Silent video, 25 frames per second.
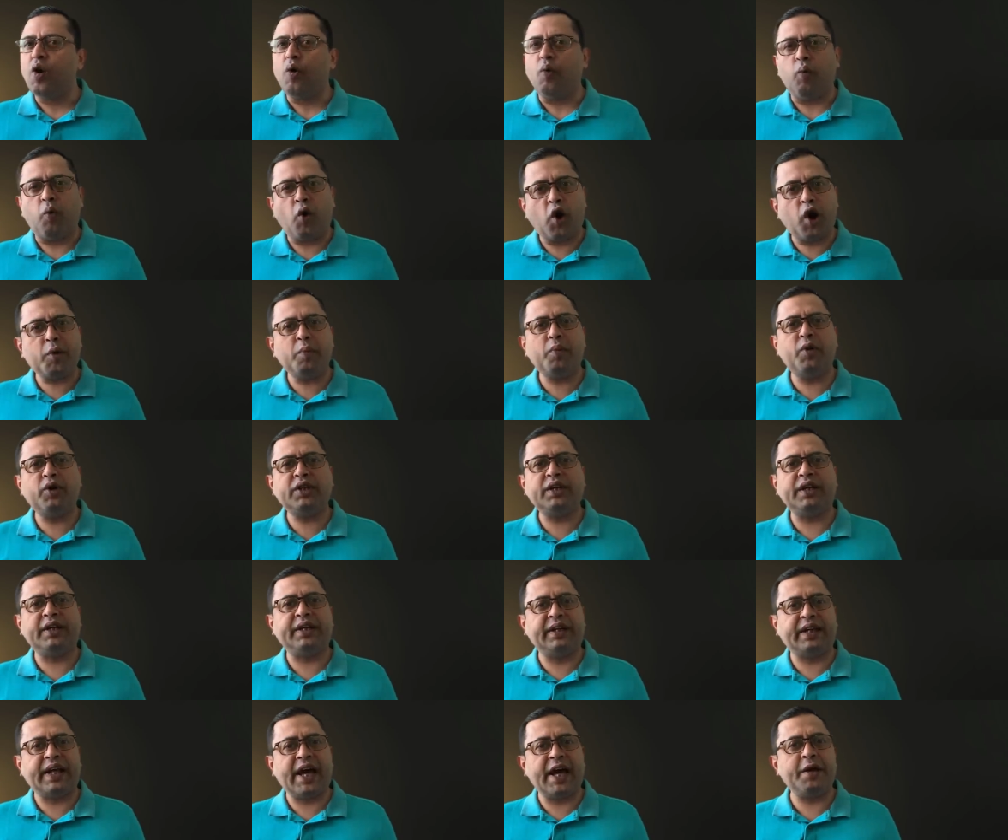What about the
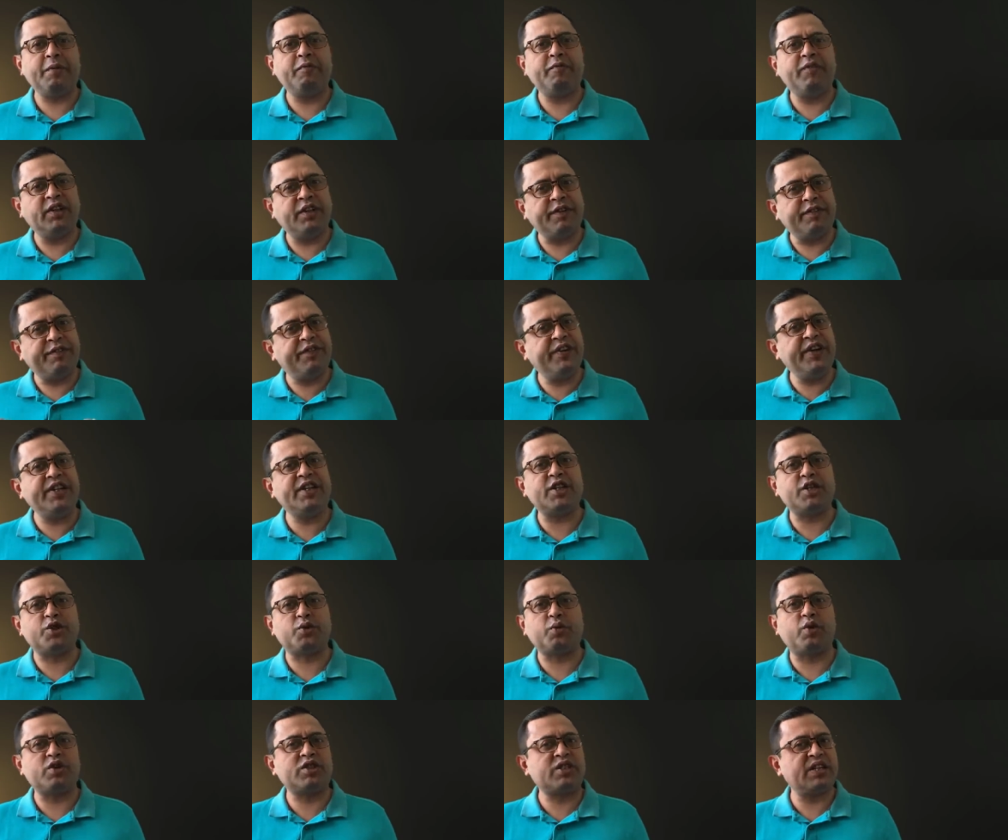time when the
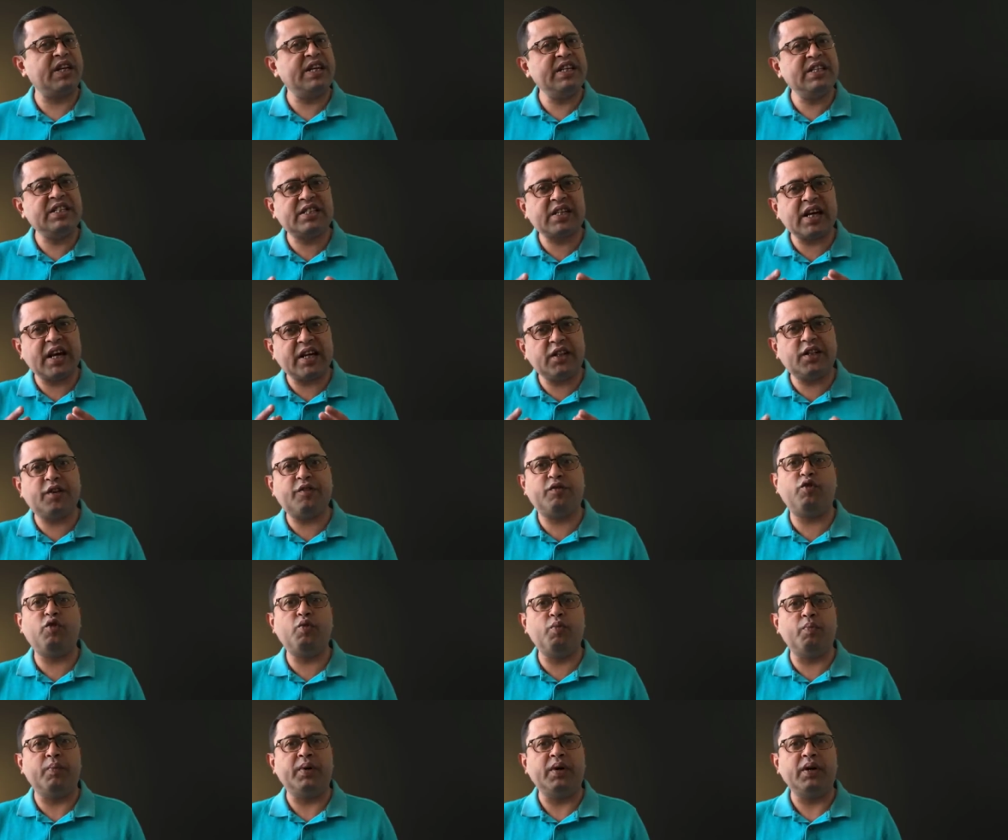fetus was inside the
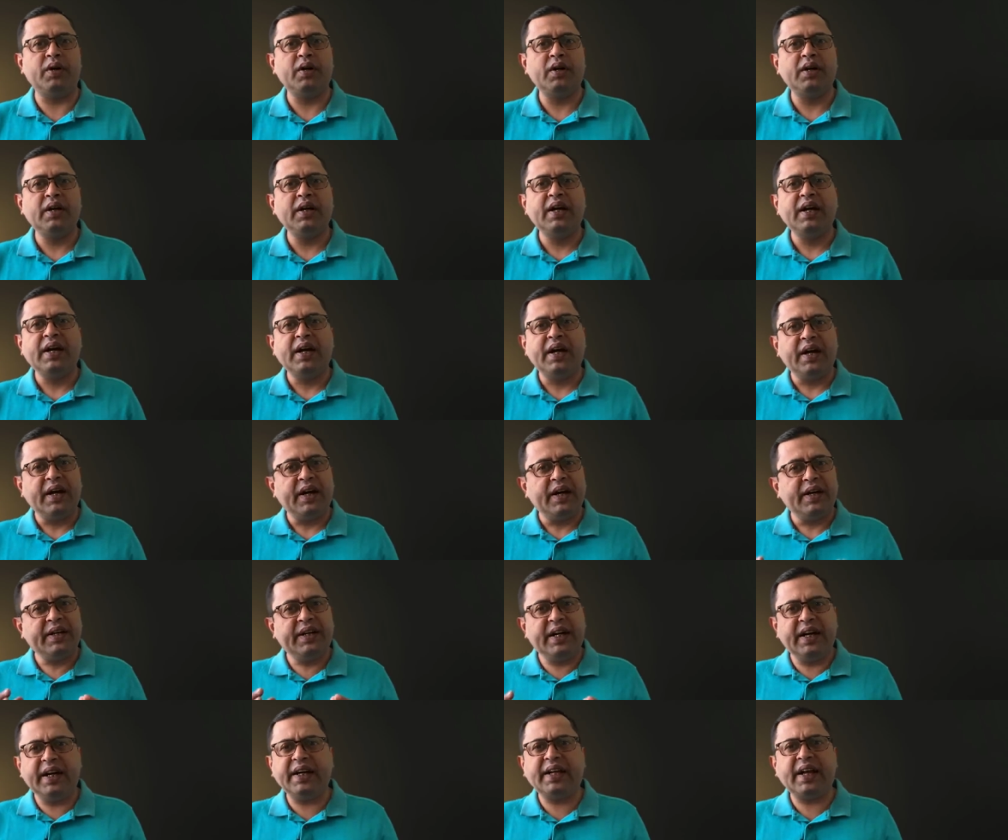womb?
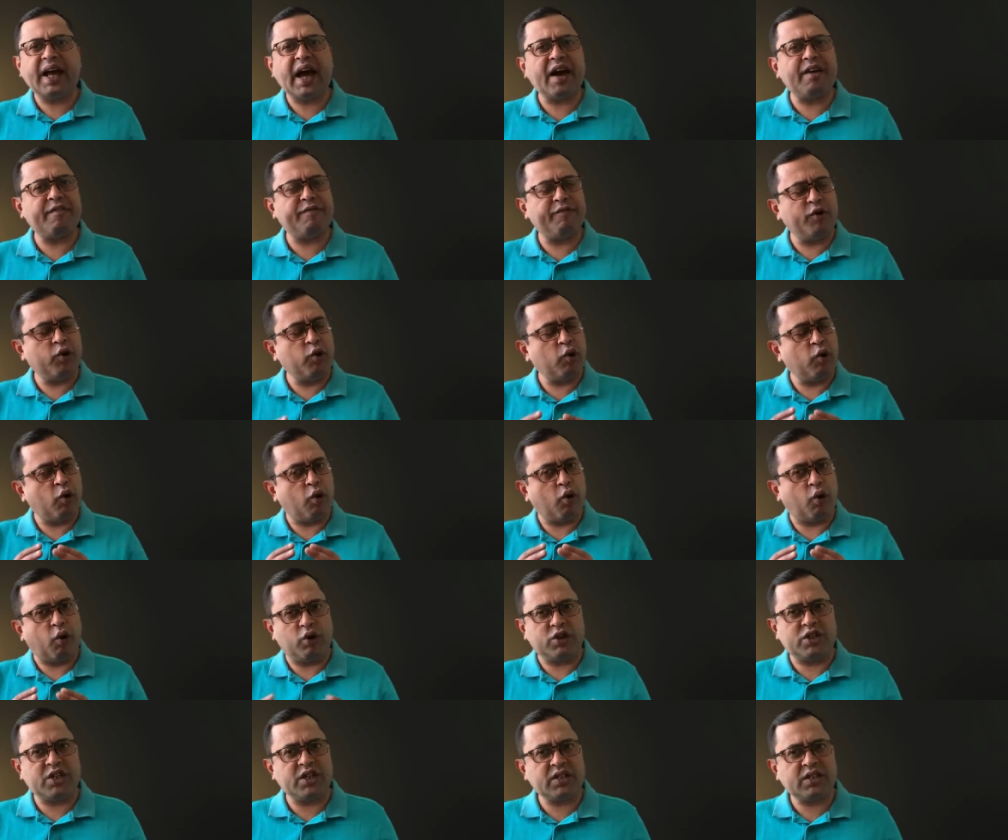Did it have no
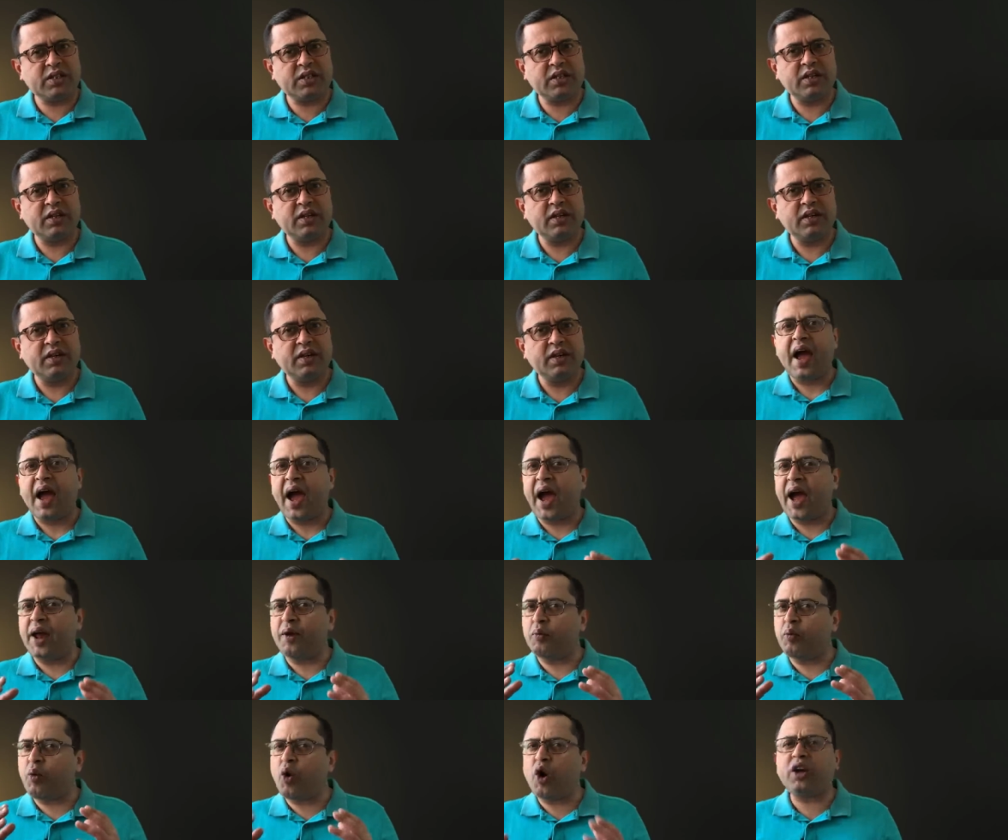ojas?
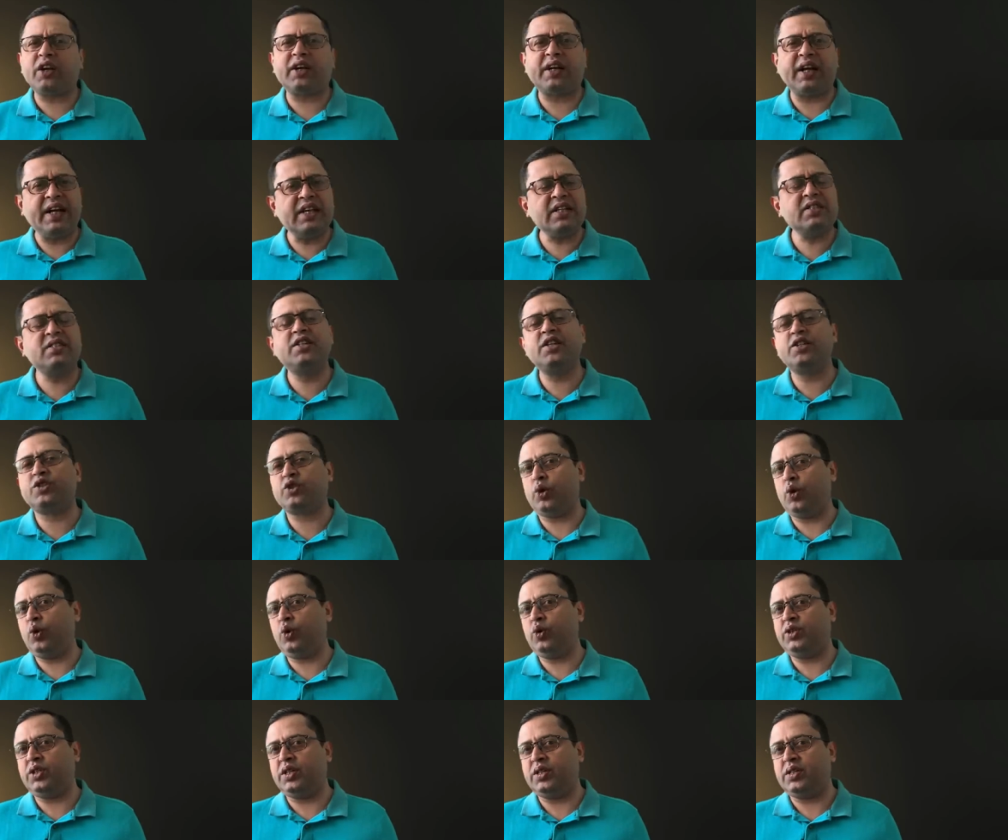And what is this
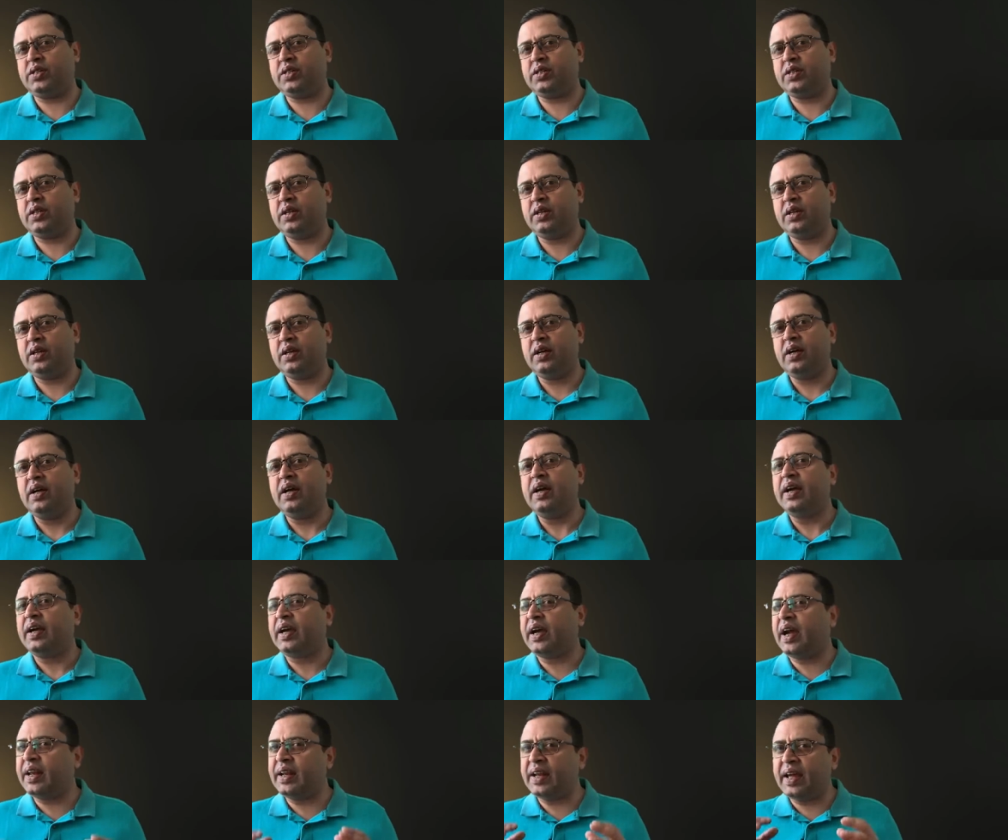ojas?
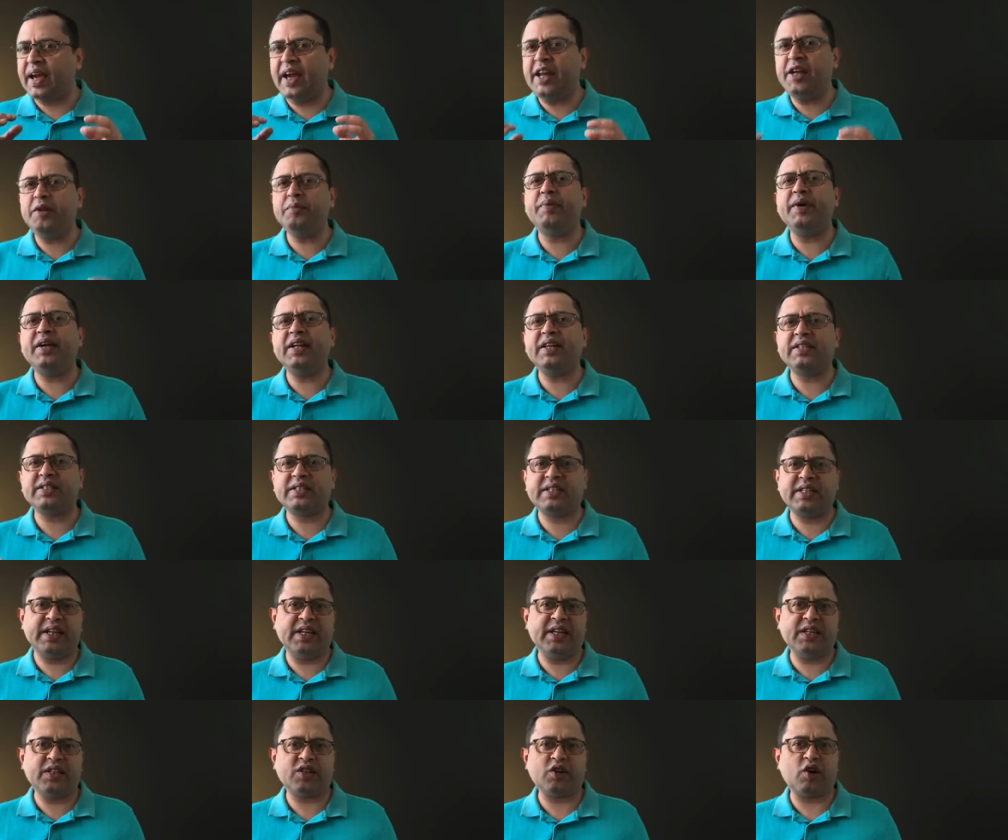Can anybody
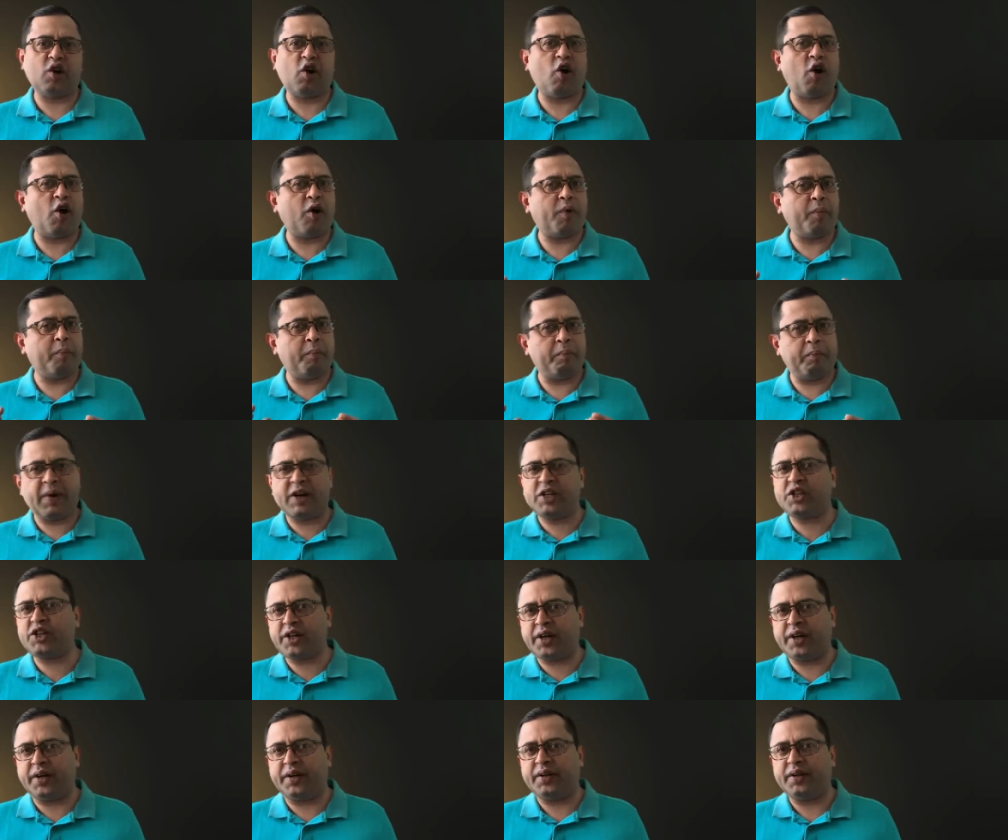see it or
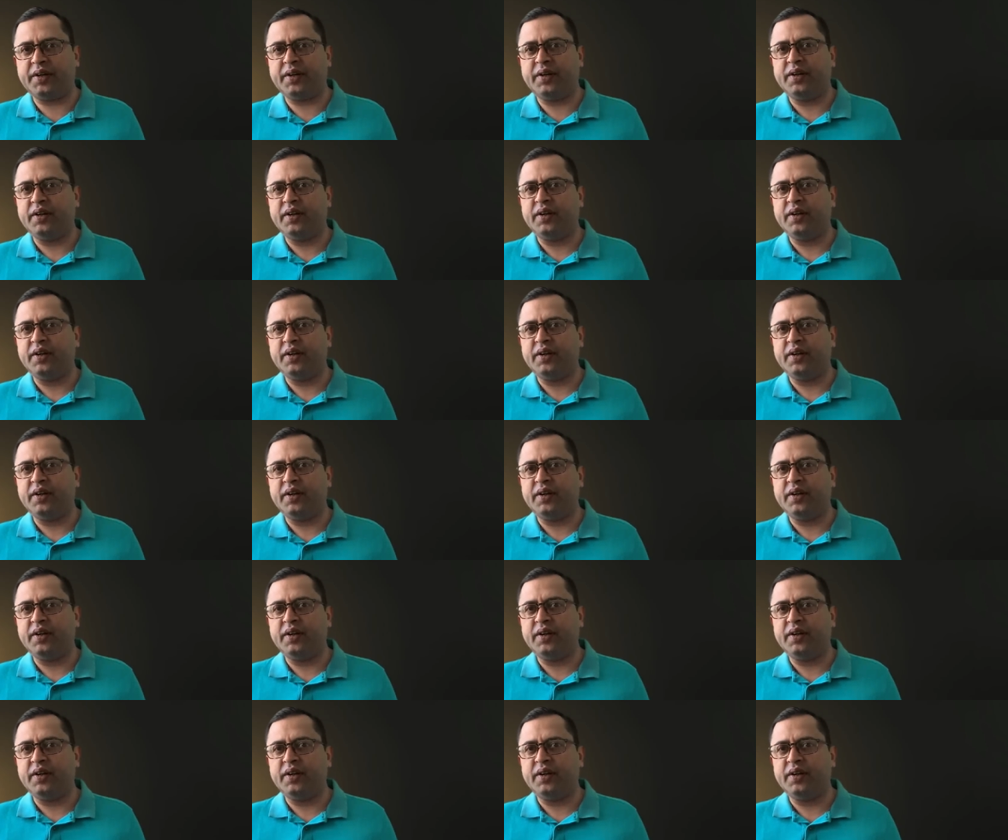measure it?